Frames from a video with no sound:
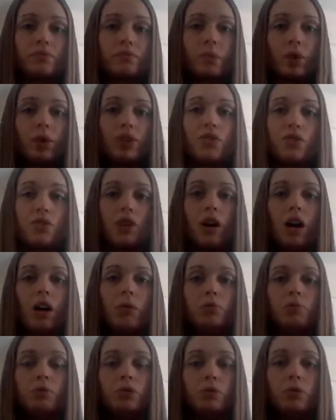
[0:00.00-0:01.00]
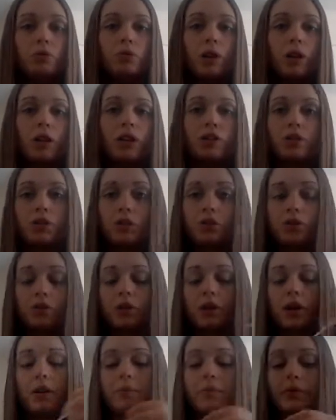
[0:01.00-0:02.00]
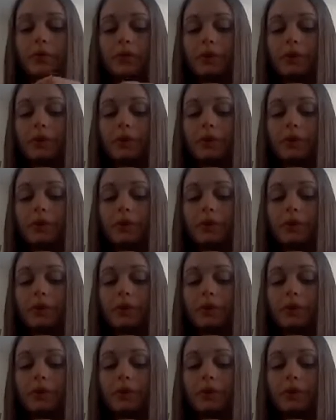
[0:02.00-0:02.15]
1 drop. 2 parts, 2 drops.